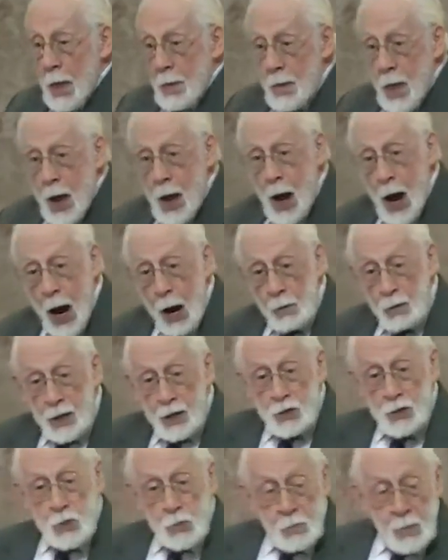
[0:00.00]
They are
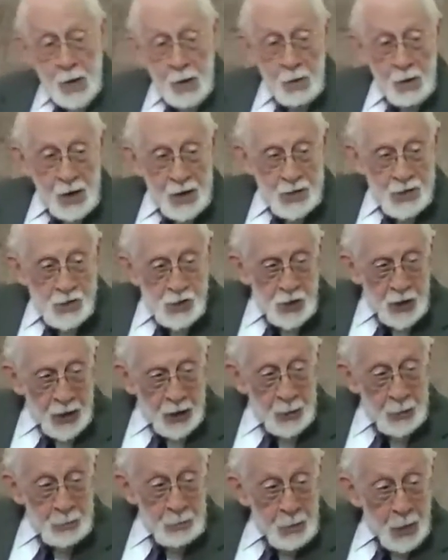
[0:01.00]

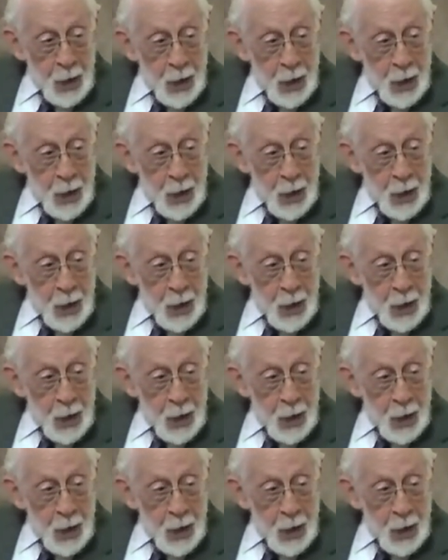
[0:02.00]
experiencing